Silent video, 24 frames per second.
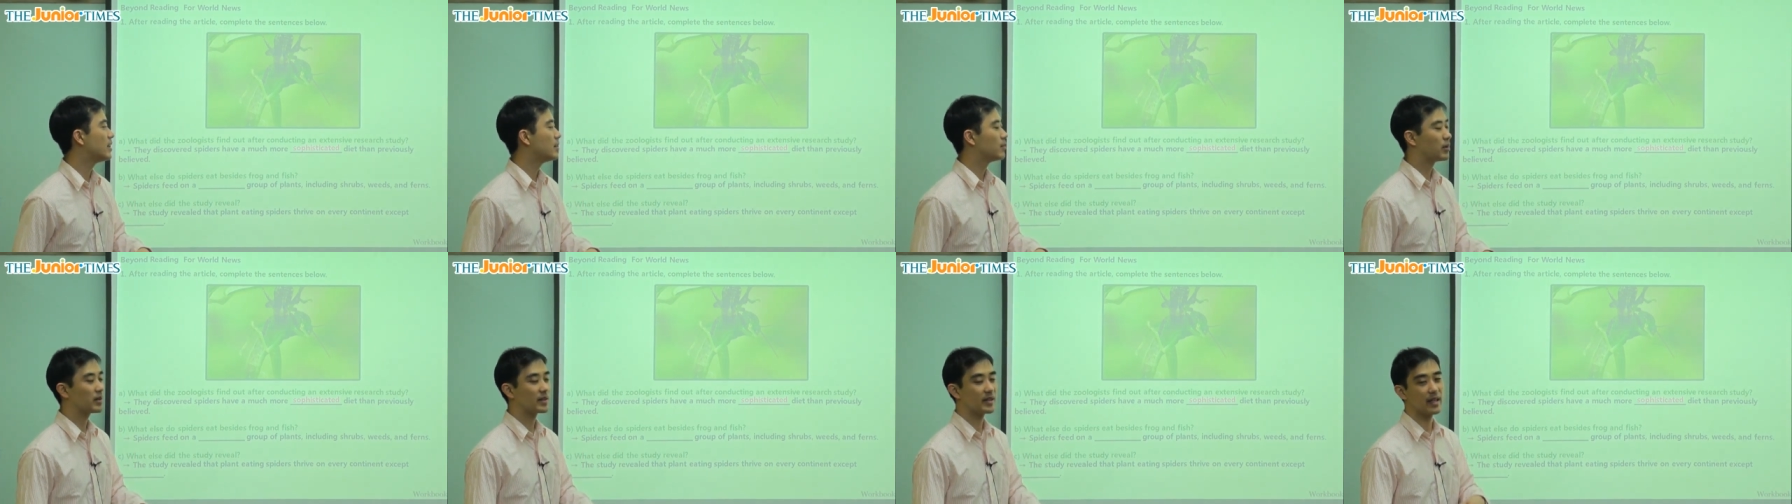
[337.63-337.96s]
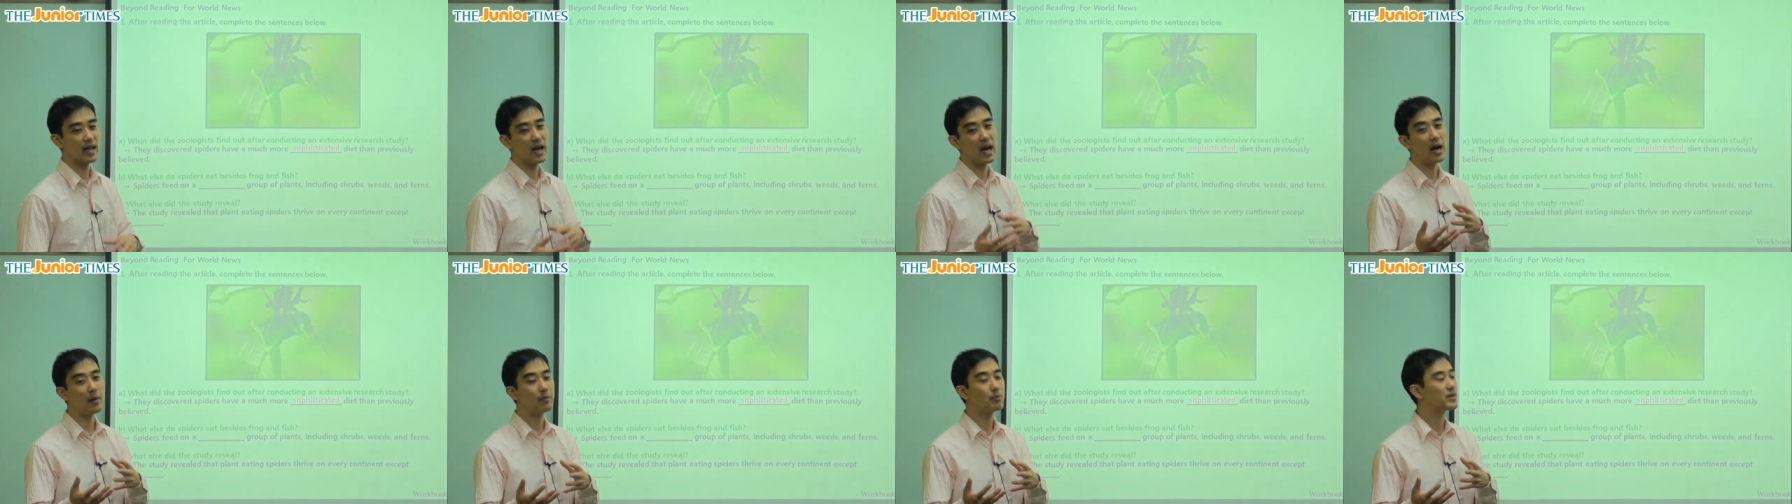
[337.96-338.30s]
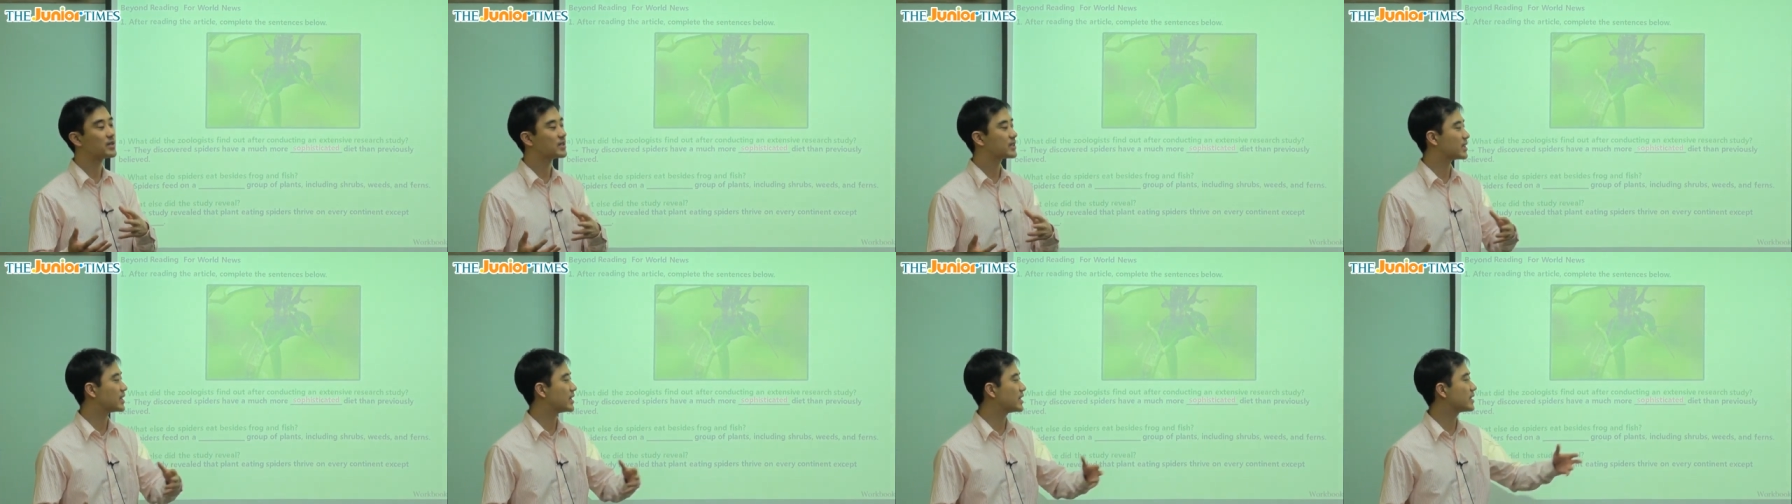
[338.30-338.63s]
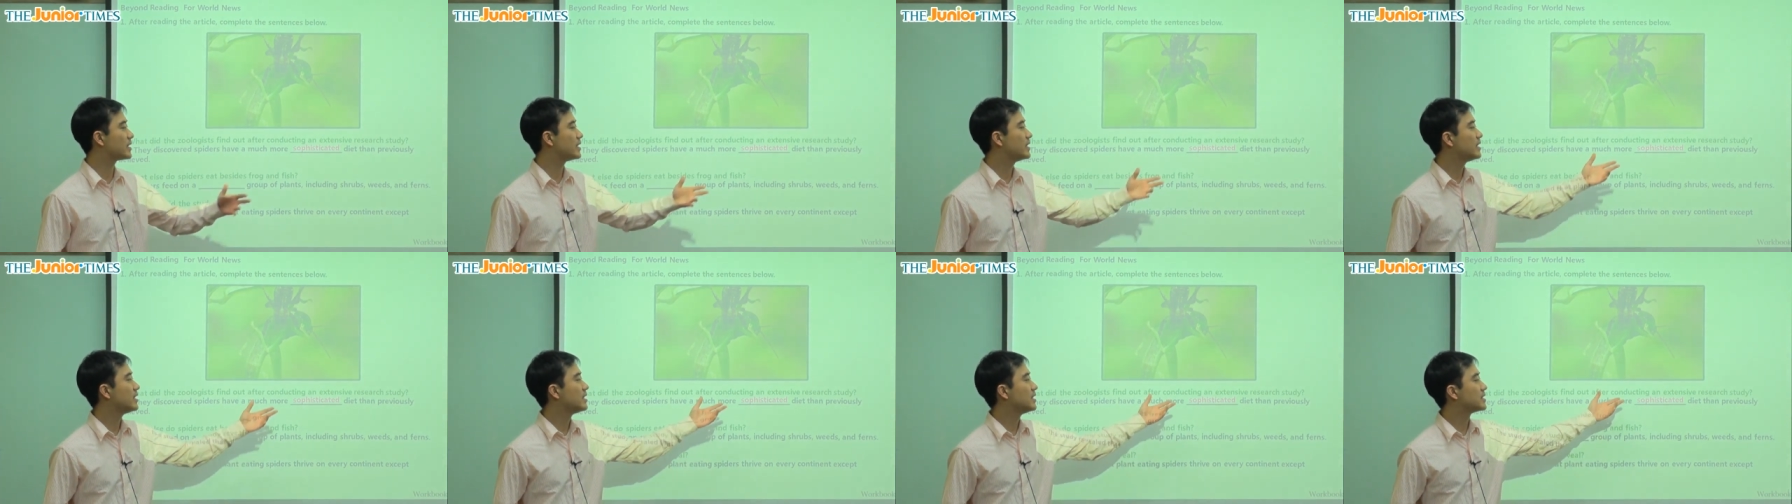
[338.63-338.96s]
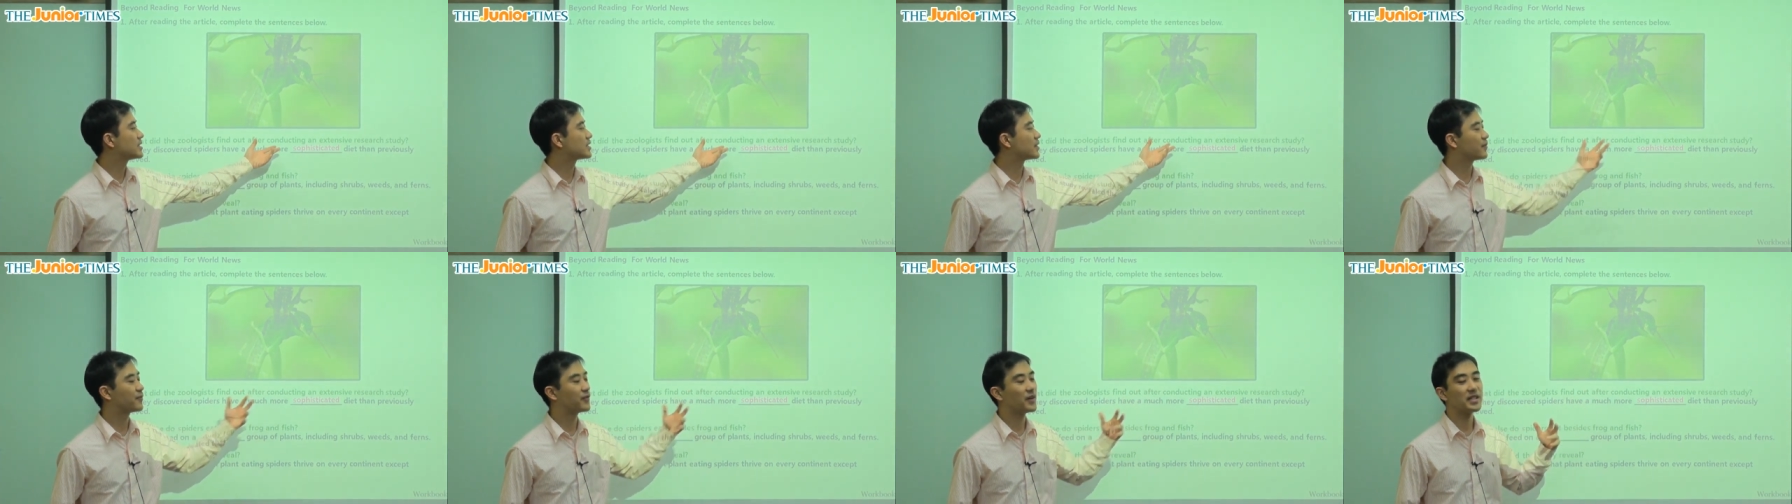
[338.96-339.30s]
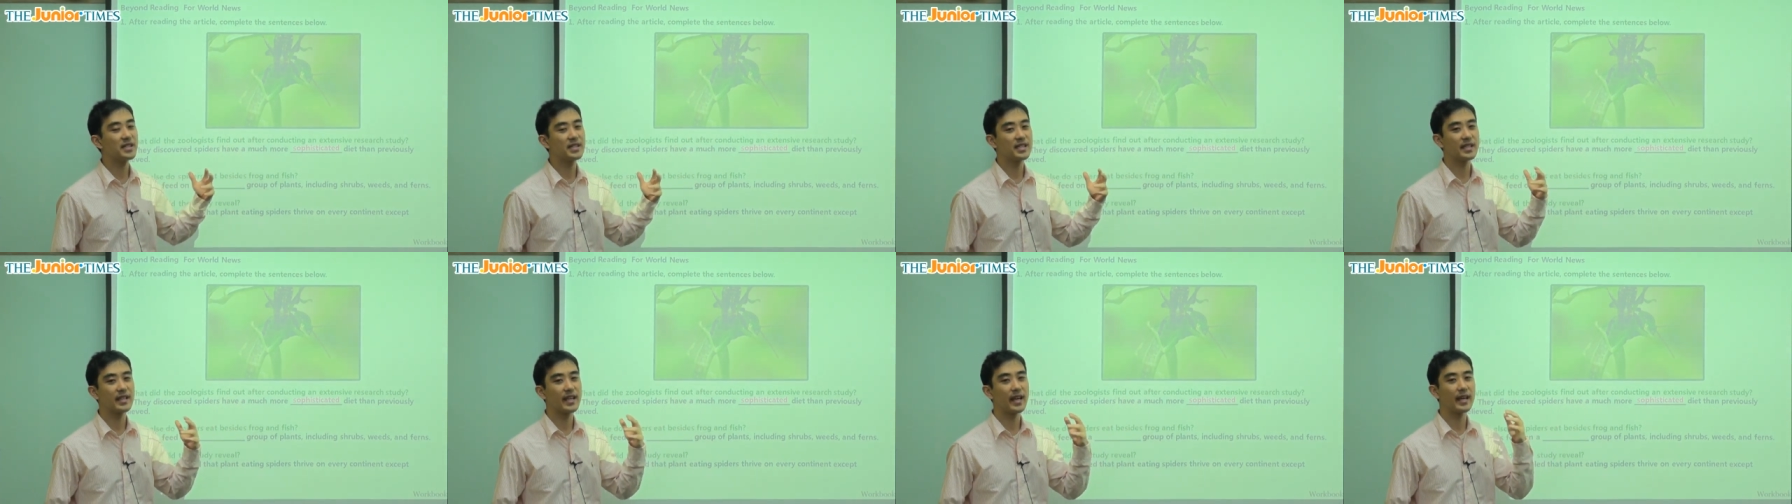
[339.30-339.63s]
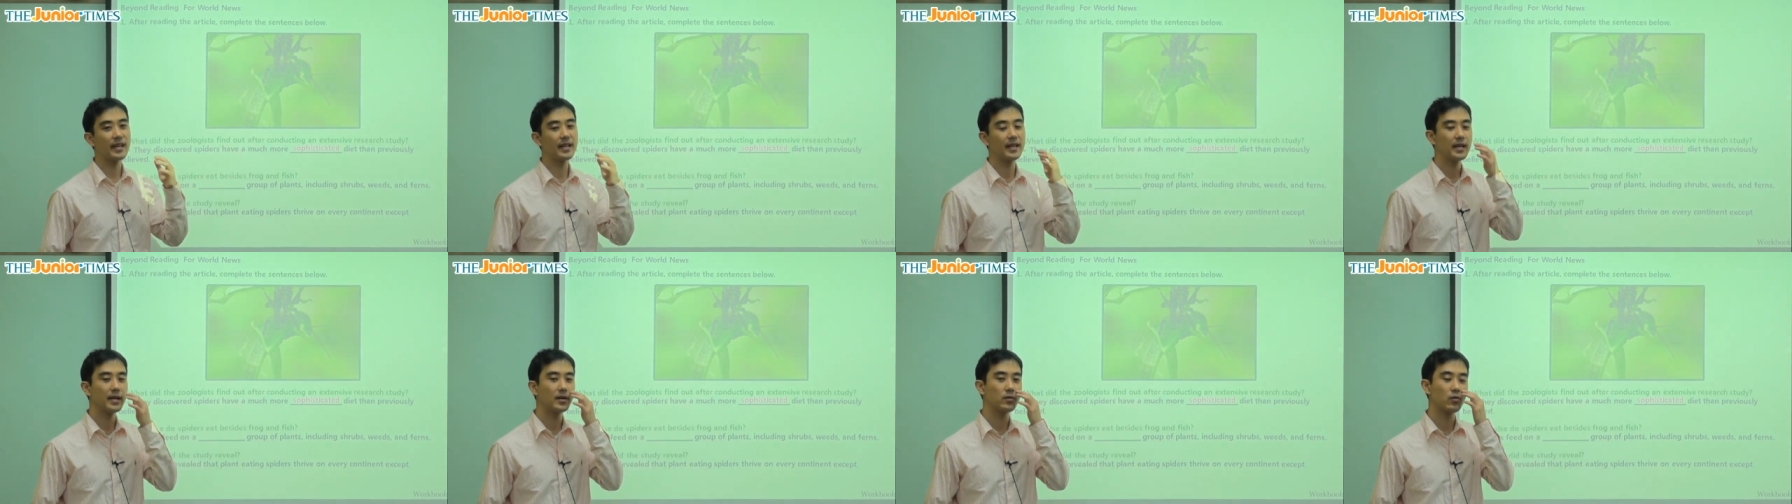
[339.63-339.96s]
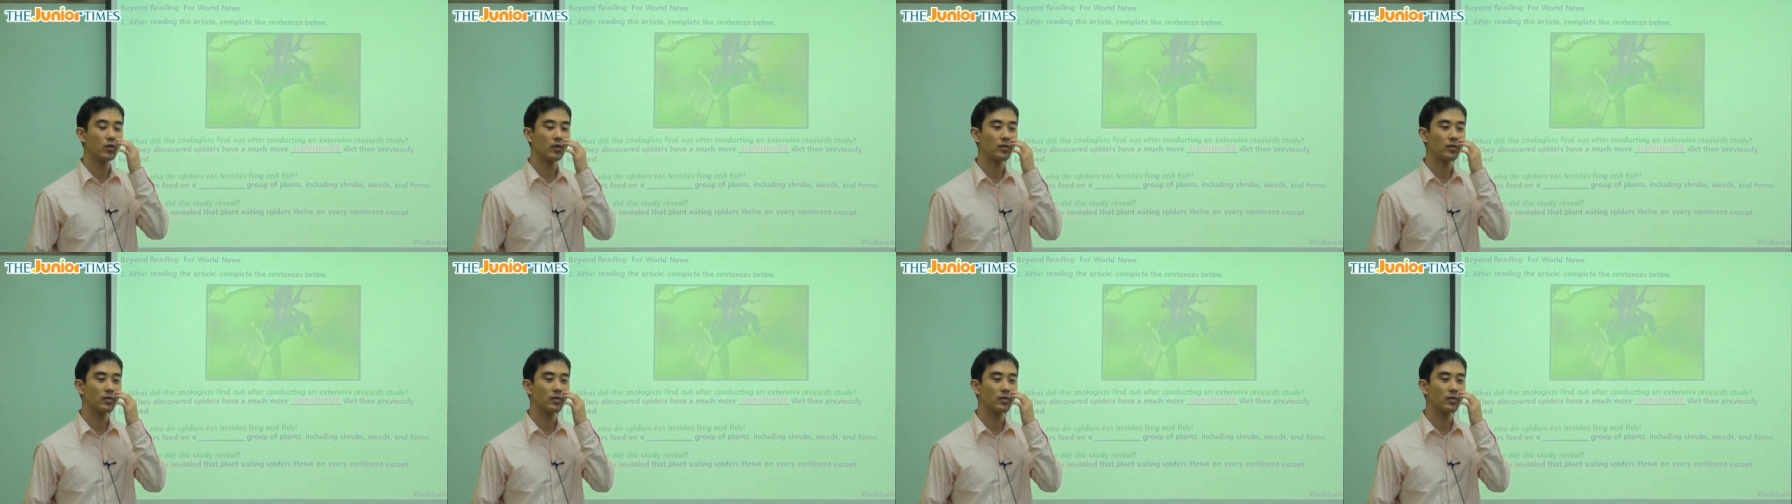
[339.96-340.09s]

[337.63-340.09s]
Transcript: But the opposite, sophisticated,